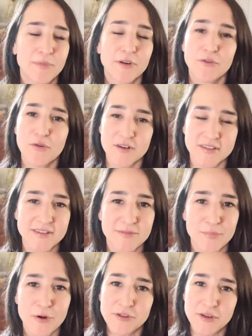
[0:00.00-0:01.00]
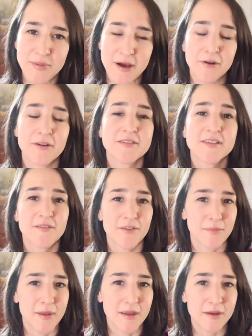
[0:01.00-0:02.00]
But of course, protein powder is
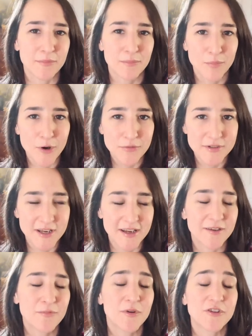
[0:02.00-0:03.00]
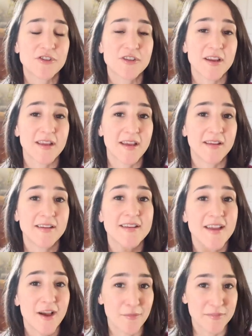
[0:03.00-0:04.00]
giving me protein, which again
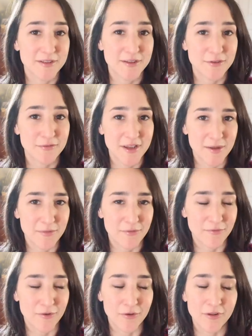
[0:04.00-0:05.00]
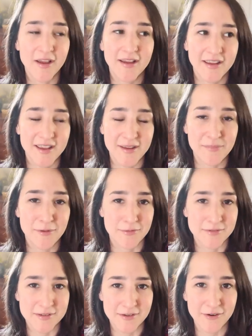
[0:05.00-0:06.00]
helps to keep you full and keep
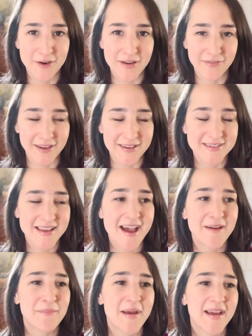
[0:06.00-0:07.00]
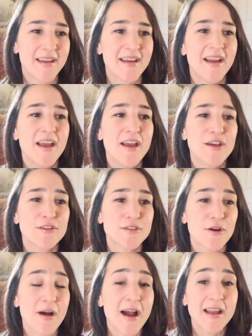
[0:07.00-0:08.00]
those cravings at bay.
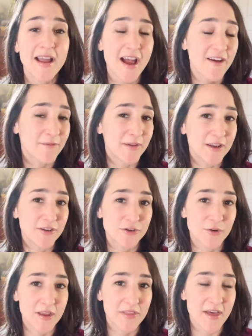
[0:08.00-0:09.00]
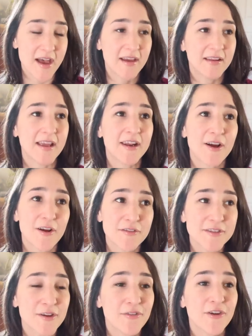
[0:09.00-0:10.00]
So I have been enjoying that. And
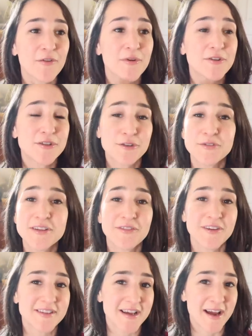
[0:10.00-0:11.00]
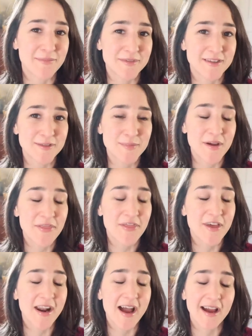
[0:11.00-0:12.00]
also, there were two different times this month
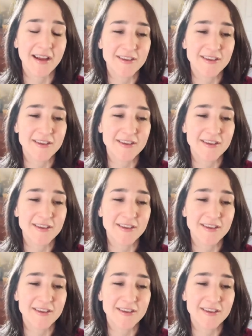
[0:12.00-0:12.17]
that